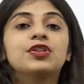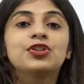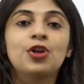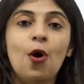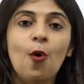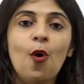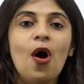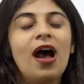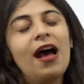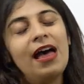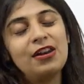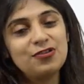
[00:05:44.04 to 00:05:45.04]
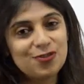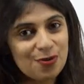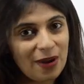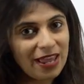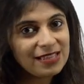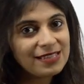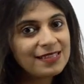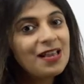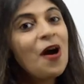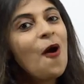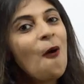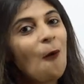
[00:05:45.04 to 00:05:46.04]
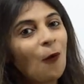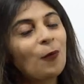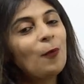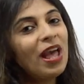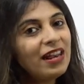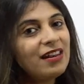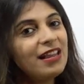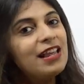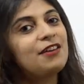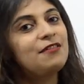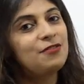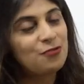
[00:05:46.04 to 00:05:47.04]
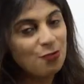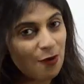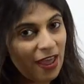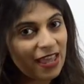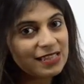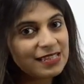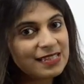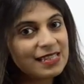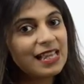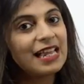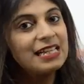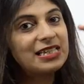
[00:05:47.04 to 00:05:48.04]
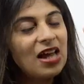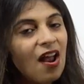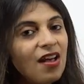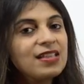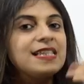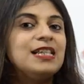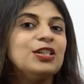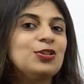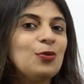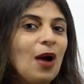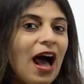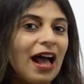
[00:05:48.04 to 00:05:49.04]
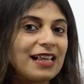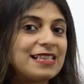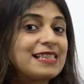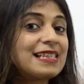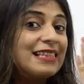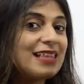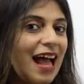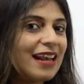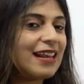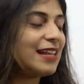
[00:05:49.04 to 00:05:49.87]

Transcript: snow and rains, or when it rains, it turns into ice. That